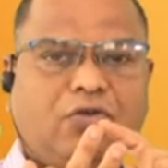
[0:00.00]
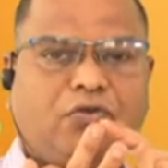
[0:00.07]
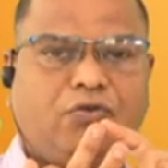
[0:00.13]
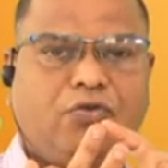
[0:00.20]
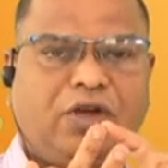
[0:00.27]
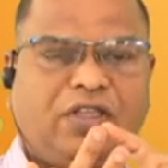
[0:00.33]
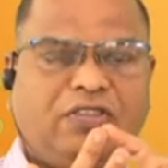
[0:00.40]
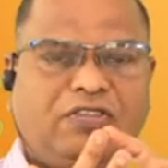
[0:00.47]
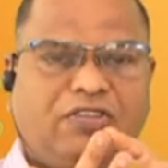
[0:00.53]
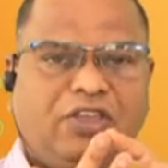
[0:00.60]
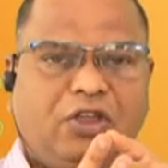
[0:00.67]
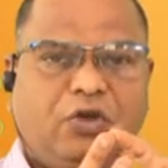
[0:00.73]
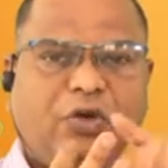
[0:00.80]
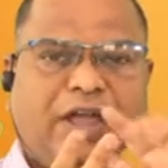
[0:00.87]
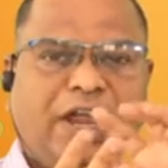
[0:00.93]
1
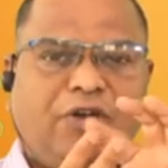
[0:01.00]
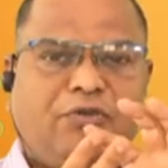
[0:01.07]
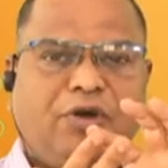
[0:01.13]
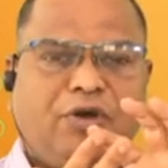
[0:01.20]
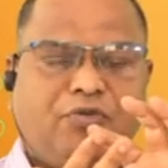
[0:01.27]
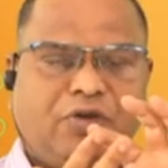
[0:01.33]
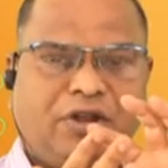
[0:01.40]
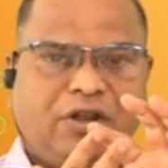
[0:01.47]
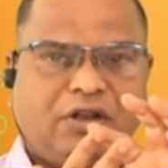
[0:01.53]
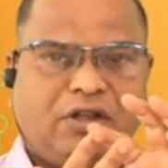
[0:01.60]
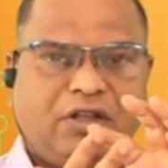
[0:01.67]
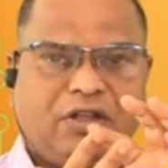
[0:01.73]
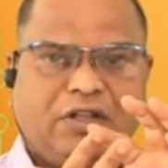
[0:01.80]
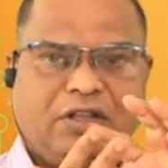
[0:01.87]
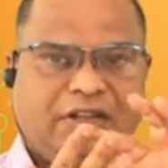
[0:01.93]
0 and 1 1,
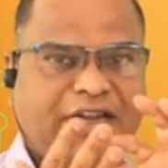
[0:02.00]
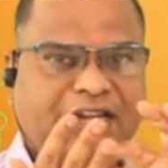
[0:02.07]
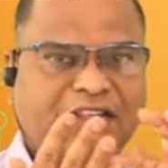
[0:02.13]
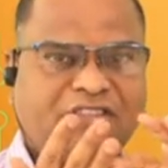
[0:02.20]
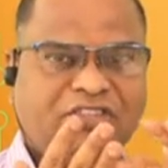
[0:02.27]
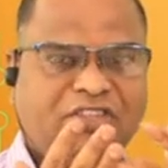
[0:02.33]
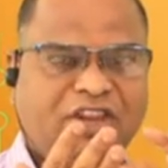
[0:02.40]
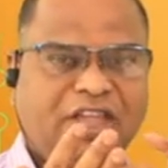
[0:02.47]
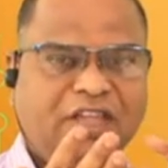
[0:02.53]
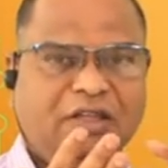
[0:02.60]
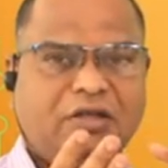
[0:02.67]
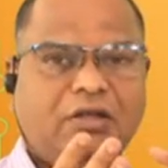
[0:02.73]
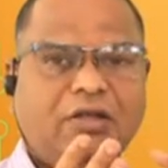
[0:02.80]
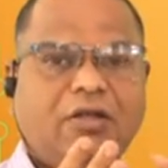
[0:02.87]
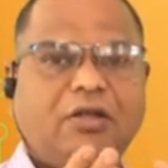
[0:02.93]
that is
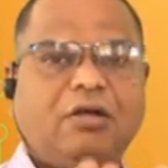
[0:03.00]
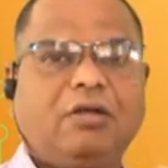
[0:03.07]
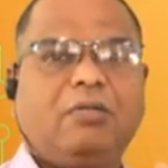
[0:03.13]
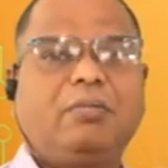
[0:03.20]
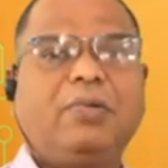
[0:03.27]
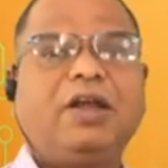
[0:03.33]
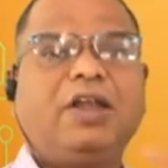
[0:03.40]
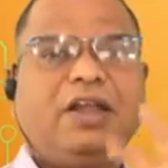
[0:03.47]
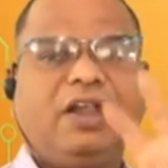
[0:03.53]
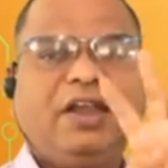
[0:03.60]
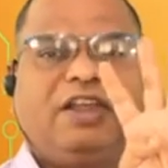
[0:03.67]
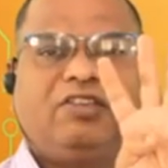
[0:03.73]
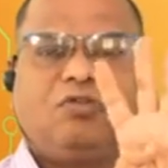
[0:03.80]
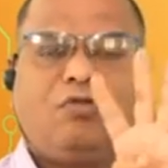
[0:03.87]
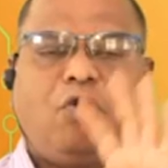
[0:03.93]
3, but
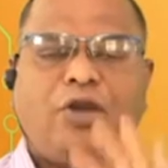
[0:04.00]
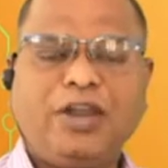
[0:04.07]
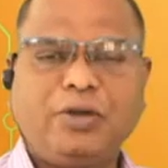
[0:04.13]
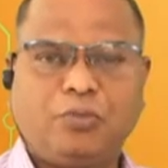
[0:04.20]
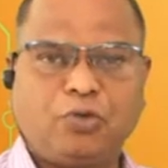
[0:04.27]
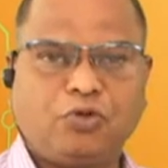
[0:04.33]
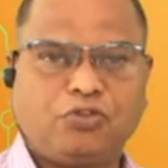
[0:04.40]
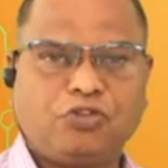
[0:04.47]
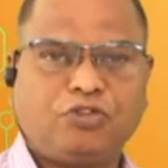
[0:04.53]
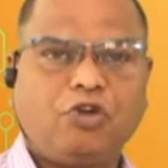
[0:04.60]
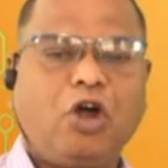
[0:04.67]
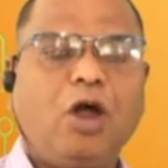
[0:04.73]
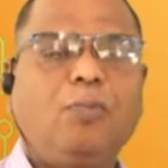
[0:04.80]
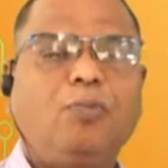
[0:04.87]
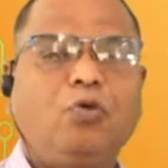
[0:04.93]
it is a 4 inputs.
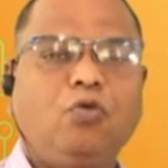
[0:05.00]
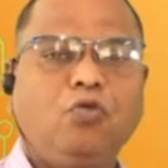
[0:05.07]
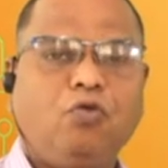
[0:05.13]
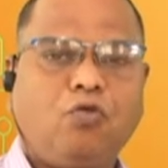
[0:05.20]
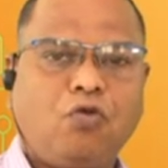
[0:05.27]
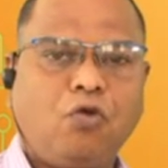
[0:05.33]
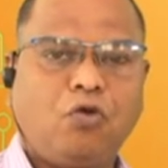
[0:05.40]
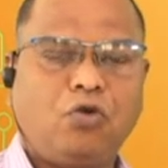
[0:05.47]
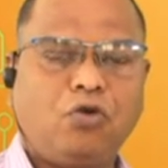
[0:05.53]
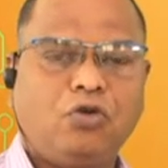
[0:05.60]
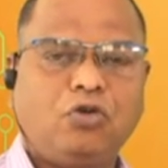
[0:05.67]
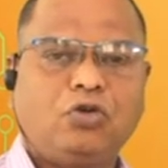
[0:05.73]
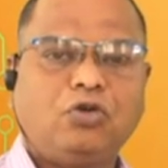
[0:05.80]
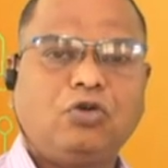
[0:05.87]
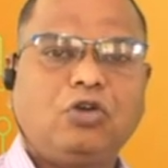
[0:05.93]
So up to
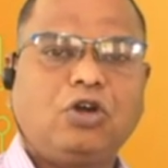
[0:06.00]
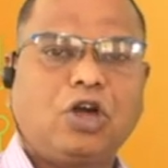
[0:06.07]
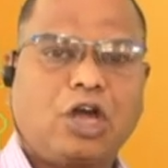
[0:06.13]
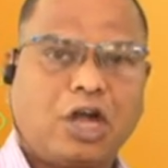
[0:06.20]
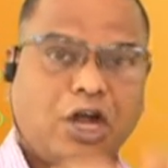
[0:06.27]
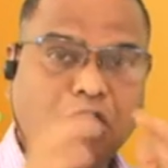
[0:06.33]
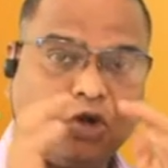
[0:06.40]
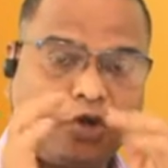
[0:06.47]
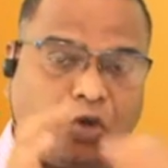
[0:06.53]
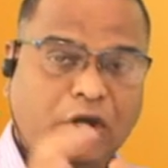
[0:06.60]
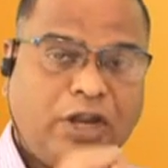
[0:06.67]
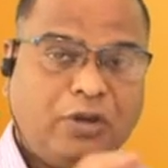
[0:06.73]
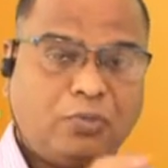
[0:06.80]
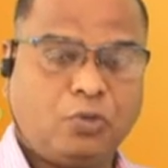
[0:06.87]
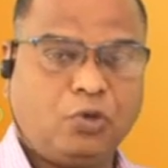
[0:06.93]
4 control
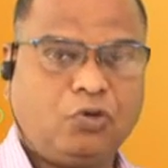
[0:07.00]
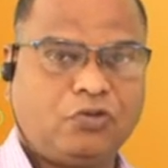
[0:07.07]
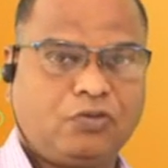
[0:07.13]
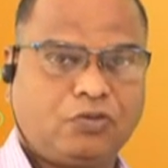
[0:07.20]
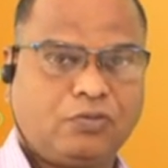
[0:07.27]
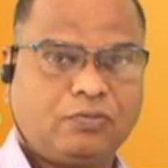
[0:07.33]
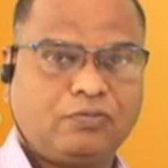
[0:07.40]
inputs,